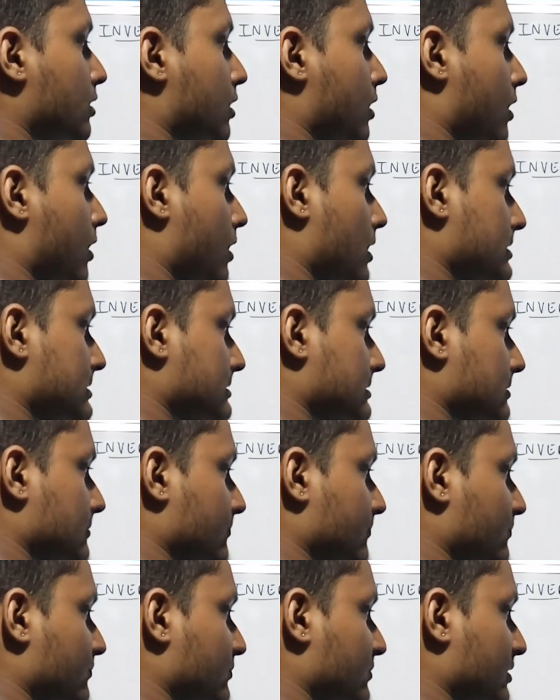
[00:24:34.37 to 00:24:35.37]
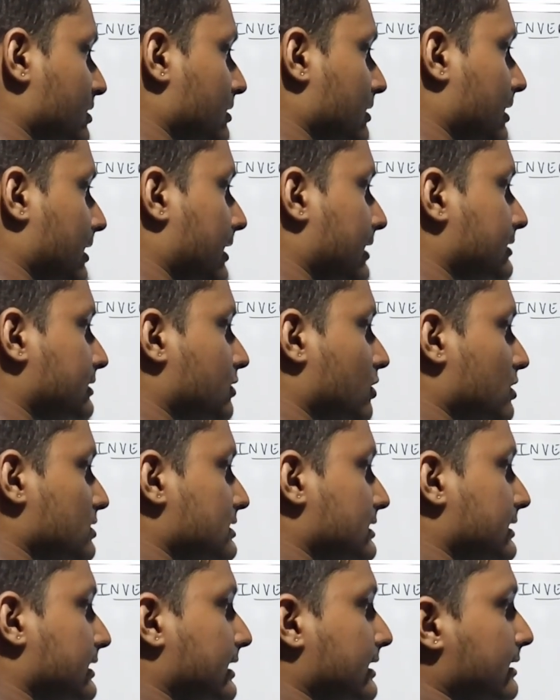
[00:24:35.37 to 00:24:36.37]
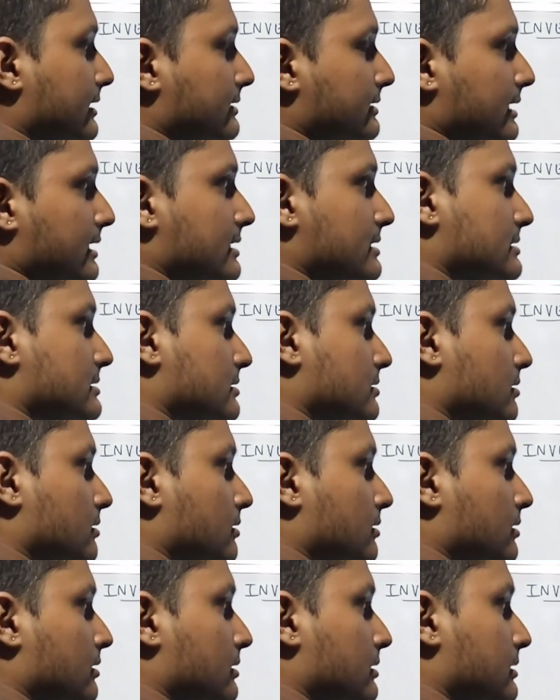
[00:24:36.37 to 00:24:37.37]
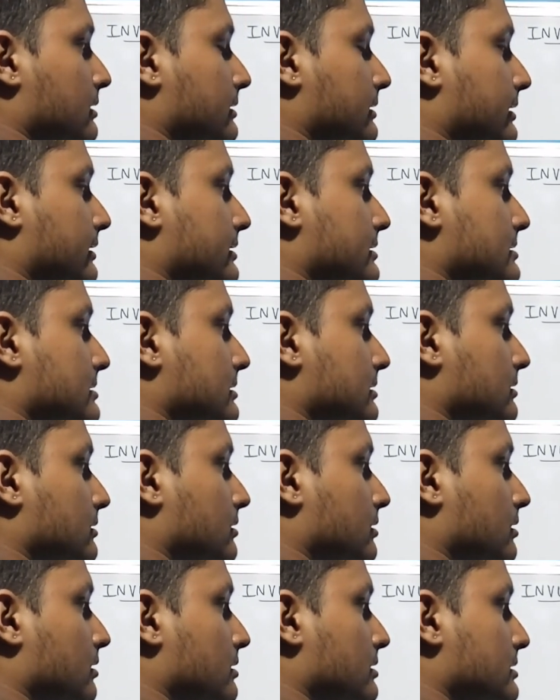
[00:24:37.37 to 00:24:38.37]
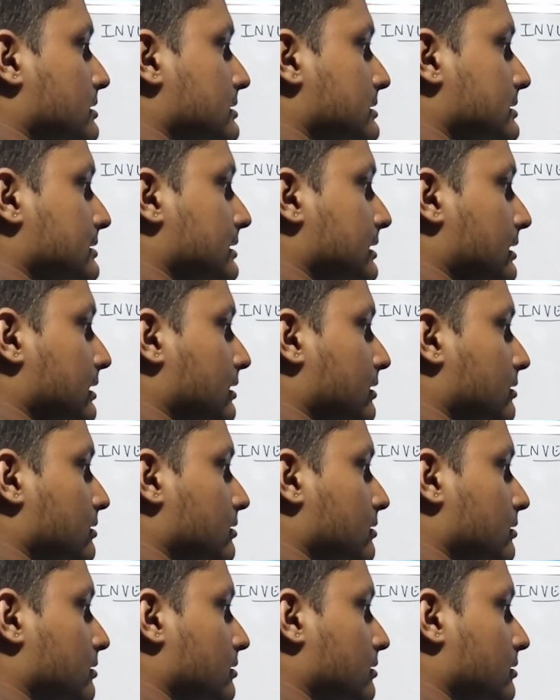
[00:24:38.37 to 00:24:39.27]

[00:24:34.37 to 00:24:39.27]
cos and cos related things, that is sec